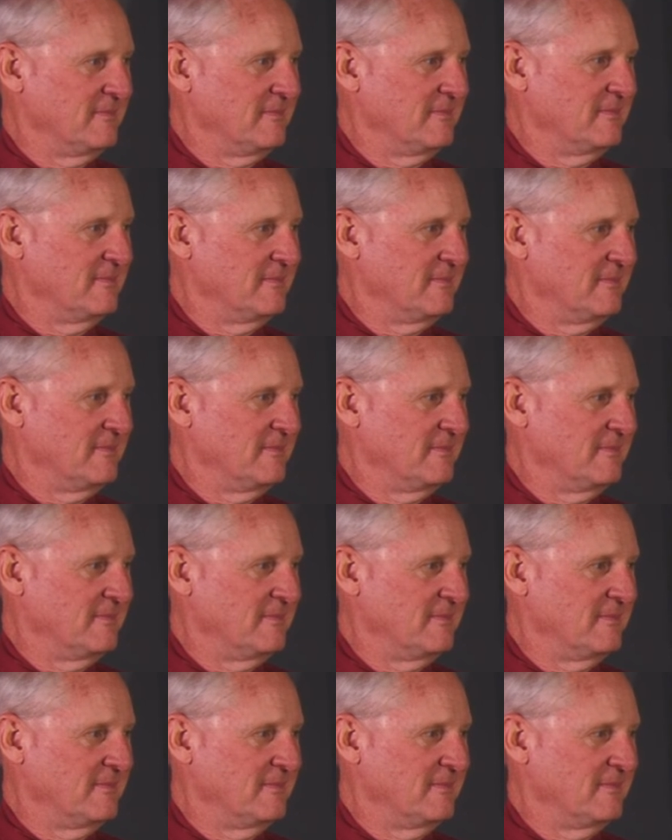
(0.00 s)

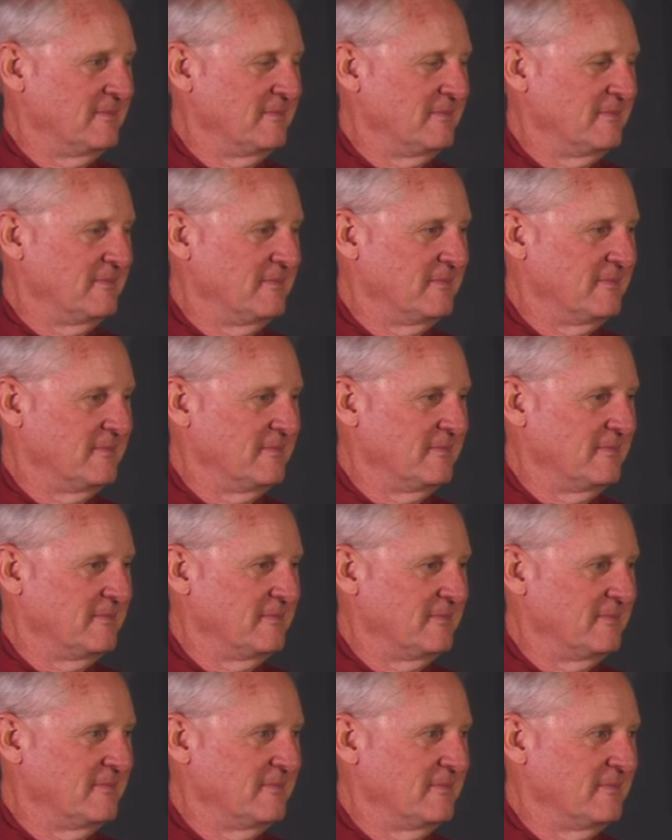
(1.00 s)

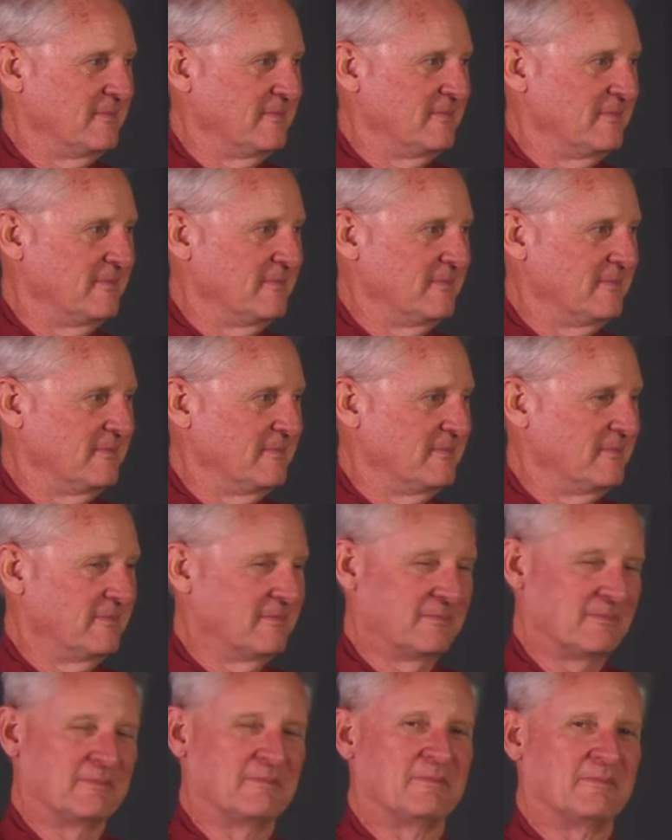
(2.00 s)

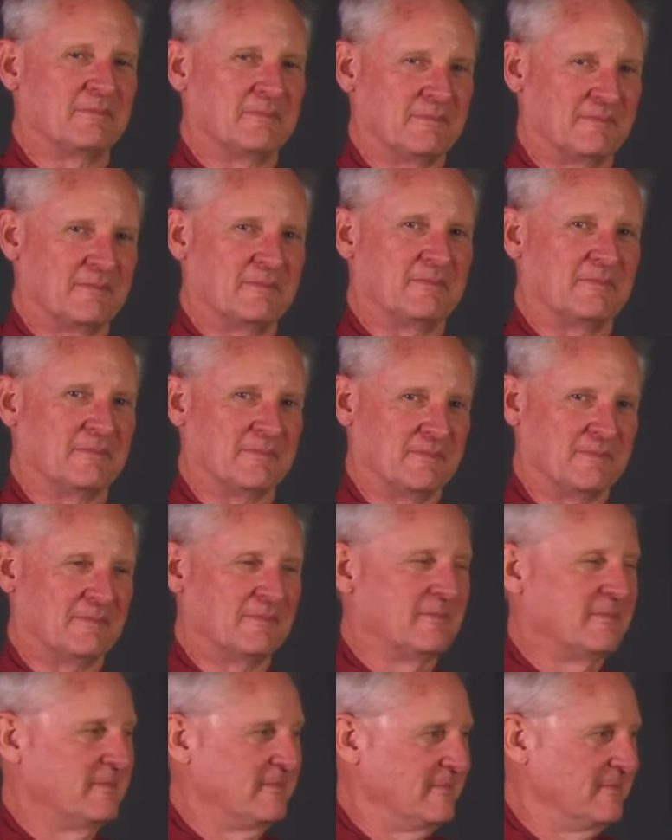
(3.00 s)

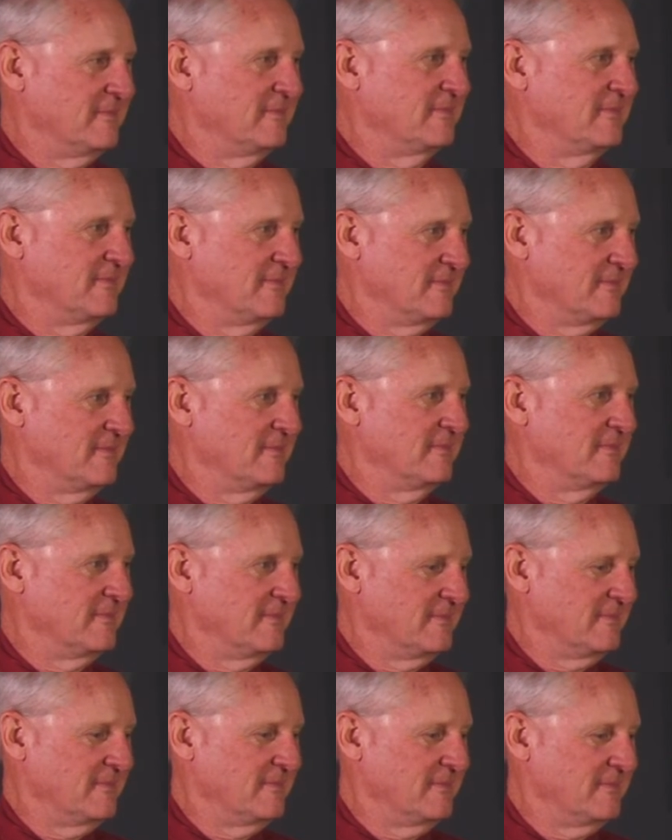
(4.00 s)

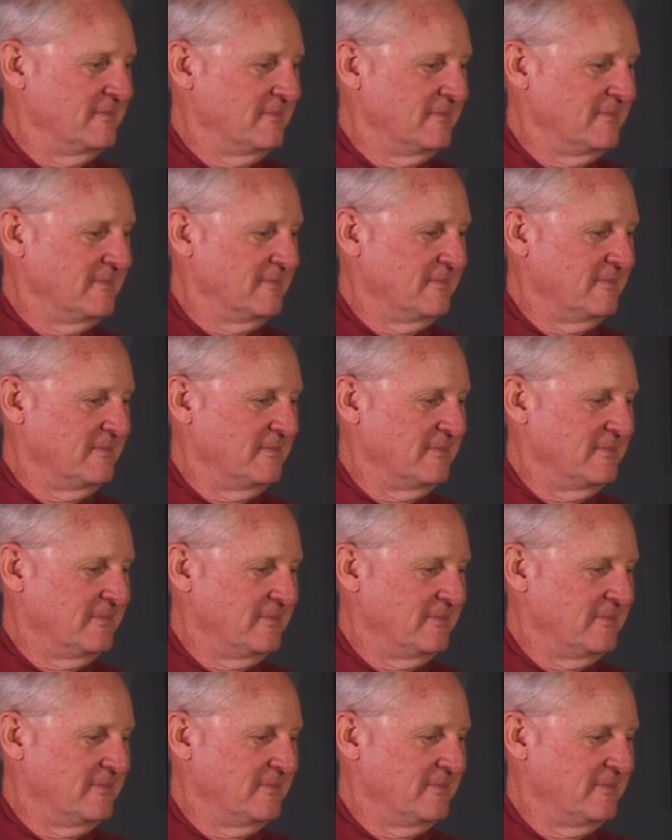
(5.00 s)
This person isn't speaking.